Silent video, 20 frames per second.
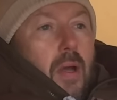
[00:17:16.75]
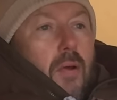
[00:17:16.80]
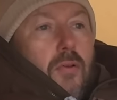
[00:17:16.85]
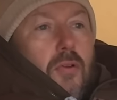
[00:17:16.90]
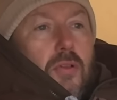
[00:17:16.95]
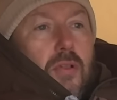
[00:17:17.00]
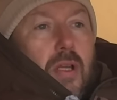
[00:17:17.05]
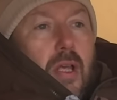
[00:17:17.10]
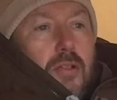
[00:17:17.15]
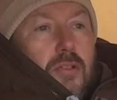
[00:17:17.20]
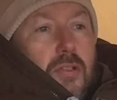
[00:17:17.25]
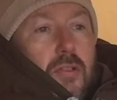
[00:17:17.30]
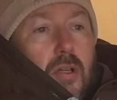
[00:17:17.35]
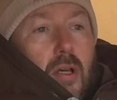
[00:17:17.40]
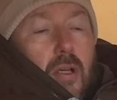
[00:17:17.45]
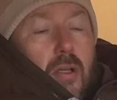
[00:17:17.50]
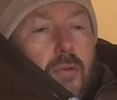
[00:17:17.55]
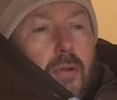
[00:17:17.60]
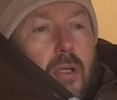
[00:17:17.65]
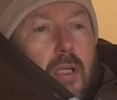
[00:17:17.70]
Nothing else to
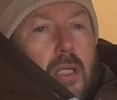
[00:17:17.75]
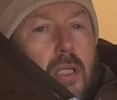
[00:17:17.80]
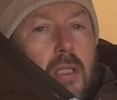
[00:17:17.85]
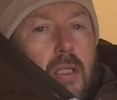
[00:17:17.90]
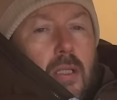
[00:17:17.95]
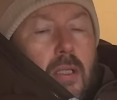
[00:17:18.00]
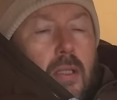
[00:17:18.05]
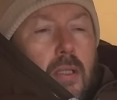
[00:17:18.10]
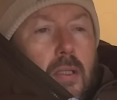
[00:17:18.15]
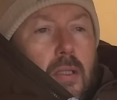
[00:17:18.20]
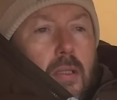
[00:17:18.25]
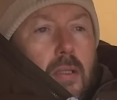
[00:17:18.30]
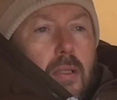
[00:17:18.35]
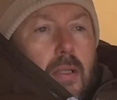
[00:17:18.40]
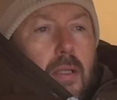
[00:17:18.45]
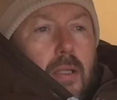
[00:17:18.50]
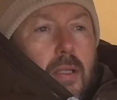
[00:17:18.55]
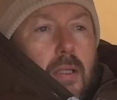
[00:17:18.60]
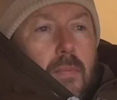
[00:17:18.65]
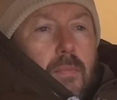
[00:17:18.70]
tell you really.
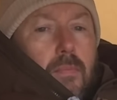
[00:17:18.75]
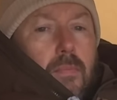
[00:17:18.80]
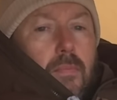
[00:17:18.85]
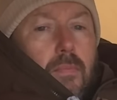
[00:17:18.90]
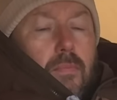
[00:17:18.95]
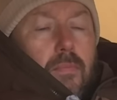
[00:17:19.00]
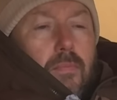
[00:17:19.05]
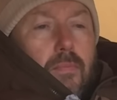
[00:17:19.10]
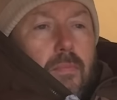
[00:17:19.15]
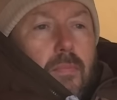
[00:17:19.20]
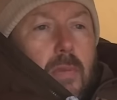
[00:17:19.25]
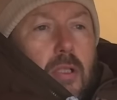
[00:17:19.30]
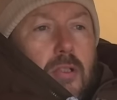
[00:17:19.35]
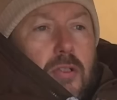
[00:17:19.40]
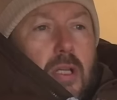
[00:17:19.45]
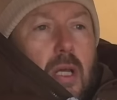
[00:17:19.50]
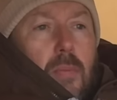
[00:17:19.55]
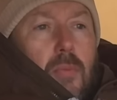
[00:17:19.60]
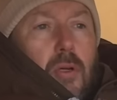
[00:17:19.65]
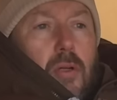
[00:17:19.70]
As I
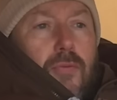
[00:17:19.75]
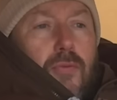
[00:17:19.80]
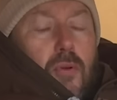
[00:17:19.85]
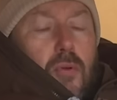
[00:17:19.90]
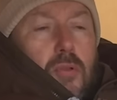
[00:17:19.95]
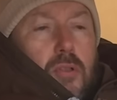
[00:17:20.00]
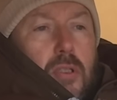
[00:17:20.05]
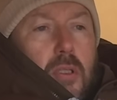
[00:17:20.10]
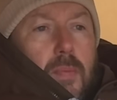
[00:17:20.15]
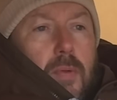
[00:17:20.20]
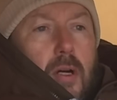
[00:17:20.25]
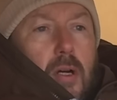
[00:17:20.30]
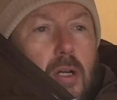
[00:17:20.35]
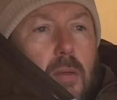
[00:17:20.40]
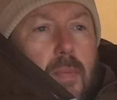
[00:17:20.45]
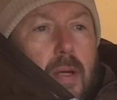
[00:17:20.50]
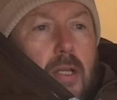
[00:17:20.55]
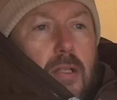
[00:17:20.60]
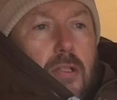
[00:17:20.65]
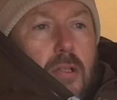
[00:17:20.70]
say, I'm looking forward to the Parker
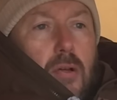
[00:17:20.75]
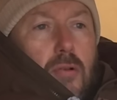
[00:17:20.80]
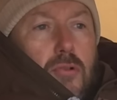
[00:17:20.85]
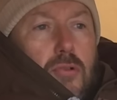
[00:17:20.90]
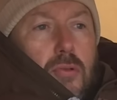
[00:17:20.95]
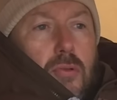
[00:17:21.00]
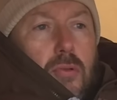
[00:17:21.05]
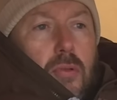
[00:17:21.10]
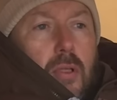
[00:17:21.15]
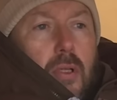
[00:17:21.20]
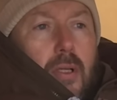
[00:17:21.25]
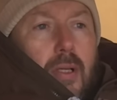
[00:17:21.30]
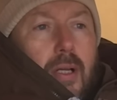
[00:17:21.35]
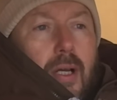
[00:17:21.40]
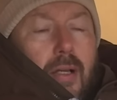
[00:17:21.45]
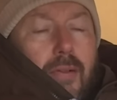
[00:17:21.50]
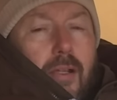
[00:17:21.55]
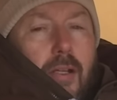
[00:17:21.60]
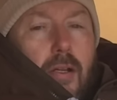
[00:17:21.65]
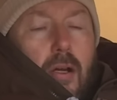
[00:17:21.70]
Bait Social,
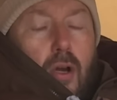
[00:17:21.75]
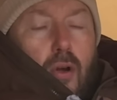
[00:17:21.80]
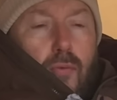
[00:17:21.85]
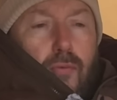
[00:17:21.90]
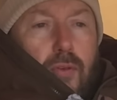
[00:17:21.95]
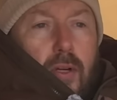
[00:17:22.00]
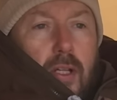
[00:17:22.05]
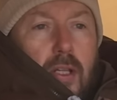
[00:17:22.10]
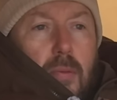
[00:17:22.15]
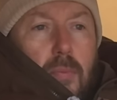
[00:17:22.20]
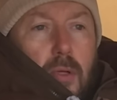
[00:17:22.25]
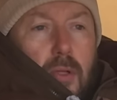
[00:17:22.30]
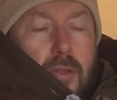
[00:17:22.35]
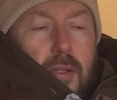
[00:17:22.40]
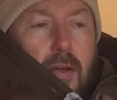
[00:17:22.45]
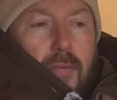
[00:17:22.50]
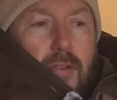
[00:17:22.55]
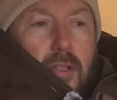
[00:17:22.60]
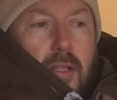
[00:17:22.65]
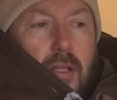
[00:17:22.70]
and then hopefully the month
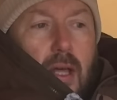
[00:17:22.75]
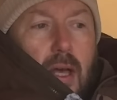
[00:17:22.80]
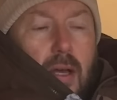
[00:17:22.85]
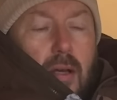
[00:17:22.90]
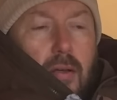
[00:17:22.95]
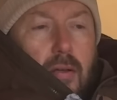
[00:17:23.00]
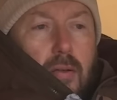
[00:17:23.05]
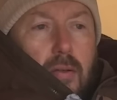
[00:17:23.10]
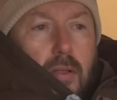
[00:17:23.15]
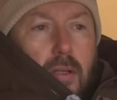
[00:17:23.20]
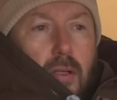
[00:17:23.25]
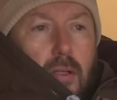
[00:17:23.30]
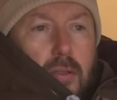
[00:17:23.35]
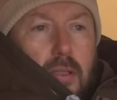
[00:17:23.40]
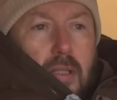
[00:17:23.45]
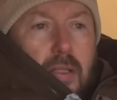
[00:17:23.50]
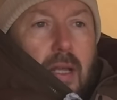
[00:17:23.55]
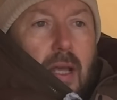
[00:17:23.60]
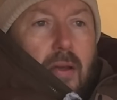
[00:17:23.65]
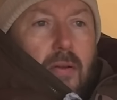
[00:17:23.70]
after that I'll
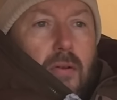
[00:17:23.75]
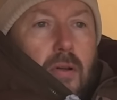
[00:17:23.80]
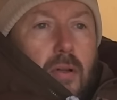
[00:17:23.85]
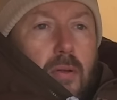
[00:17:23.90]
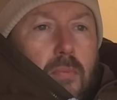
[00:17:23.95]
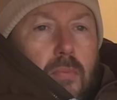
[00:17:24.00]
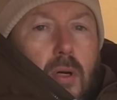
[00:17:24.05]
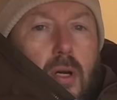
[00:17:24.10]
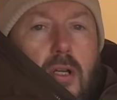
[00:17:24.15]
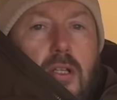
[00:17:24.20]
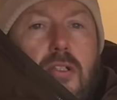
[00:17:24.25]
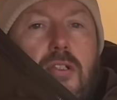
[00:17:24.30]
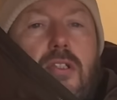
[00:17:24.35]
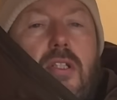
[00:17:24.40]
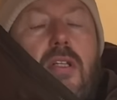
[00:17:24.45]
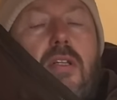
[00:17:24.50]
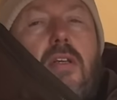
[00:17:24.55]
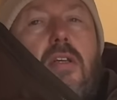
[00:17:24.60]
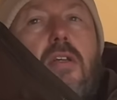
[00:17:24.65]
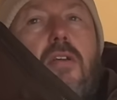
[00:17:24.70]
get down on my
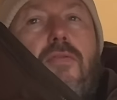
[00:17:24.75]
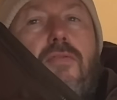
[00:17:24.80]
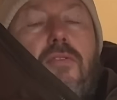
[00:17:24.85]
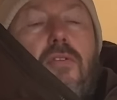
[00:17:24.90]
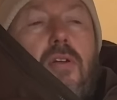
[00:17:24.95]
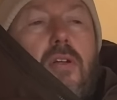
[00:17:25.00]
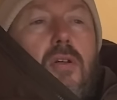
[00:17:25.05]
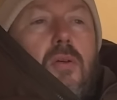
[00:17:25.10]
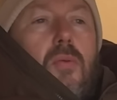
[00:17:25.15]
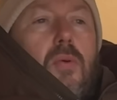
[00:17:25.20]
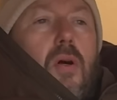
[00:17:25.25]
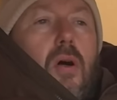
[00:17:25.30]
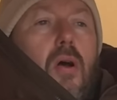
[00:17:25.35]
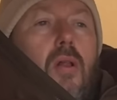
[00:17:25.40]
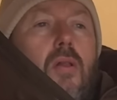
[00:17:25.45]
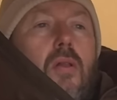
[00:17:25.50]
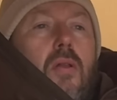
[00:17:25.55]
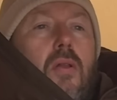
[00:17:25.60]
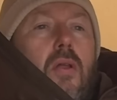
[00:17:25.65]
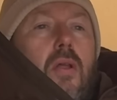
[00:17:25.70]
syndicate for a little while,
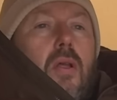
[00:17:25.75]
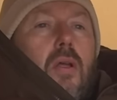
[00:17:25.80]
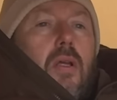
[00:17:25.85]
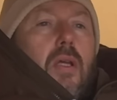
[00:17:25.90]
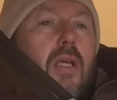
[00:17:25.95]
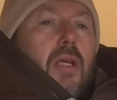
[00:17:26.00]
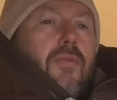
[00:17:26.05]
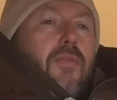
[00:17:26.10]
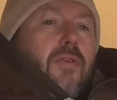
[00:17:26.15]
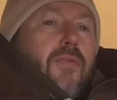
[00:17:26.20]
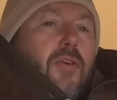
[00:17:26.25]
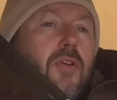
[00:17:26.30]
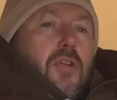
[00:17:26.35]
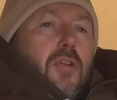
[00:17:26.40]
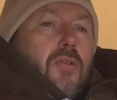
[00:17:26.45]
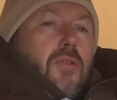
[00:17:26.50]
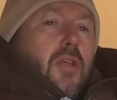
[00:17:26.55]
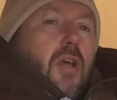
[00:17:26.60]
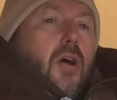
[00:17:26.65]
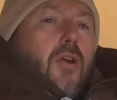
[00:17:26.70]
even if I
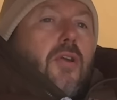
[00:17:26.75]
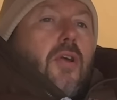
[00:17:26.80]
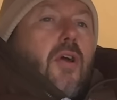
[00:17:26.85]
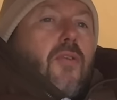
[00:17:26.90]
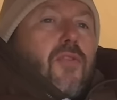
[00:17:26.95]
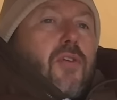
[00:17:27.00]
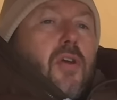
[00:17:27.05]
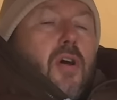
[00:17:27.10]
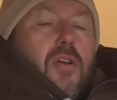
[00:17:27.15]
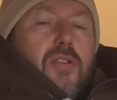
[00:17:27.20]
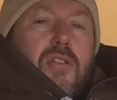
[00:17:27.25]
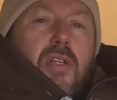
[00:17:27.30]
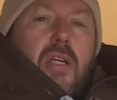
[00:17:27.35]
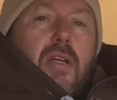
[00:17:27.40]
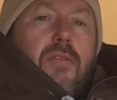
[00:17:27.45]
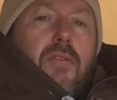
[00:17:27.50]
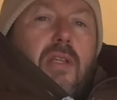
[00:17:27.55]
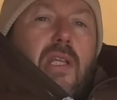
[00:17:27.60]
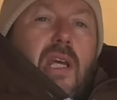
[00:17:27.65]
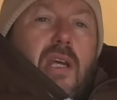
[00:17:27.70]
do the odd overnighter
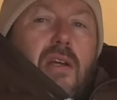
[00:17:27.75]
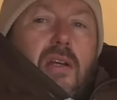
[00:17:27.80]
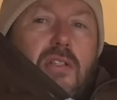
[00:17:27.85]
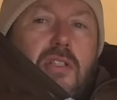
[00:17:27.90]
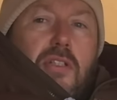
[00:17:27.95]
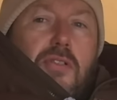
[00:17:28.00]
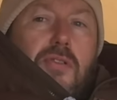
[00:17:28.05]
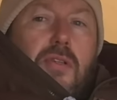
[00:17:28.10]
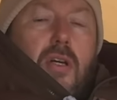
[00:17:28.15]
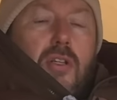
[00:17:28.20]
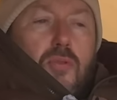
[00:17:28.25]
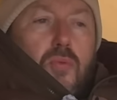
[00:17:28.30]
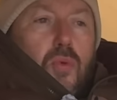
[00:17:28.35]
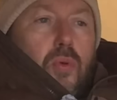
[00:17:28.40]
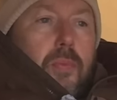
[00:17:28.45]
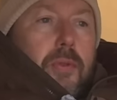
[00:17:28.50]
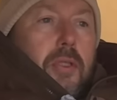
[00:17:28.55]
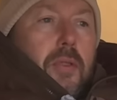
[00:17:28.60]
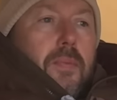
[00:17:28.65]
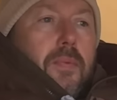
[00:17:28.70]
here and there as it starts
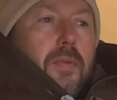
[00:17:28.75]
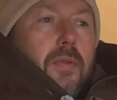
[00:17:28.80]
warming up.